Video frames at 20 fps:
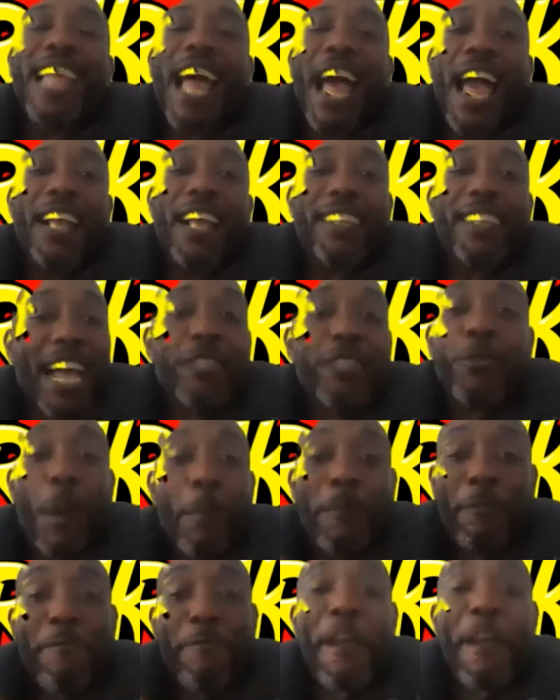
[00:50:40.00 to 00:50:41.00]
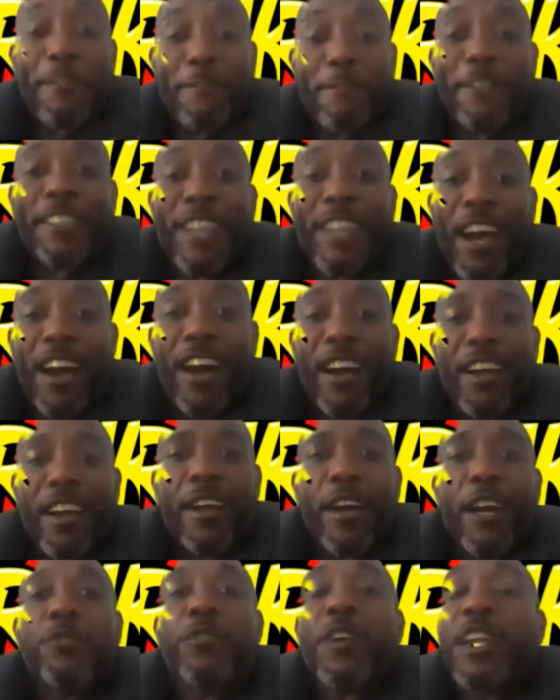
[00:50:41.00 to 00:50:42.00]
Like, that's why I'm a friend for talk
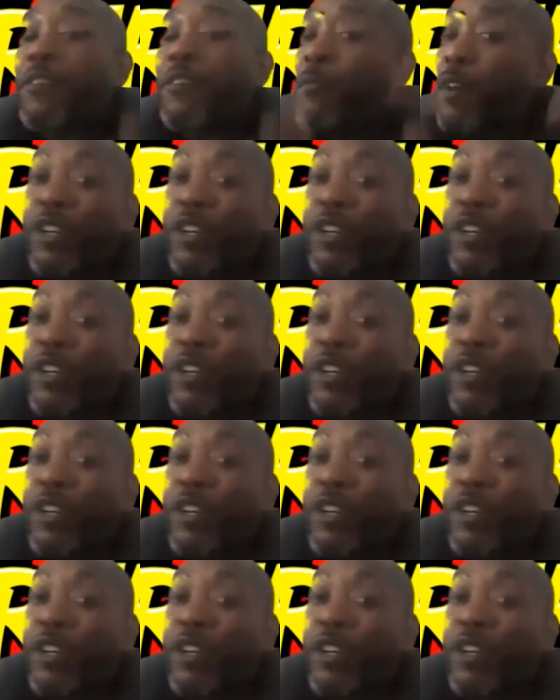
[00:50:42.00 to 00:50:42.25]
because when I'm yeah.